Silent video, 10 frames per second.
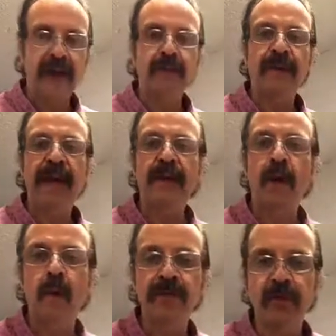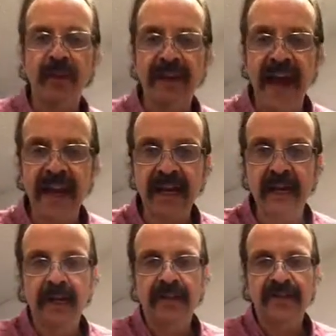You can go with an
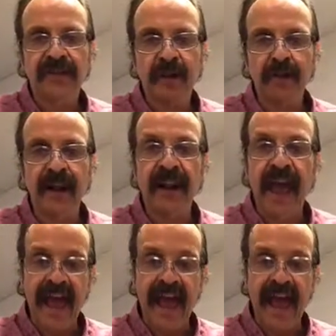organic, steel cut,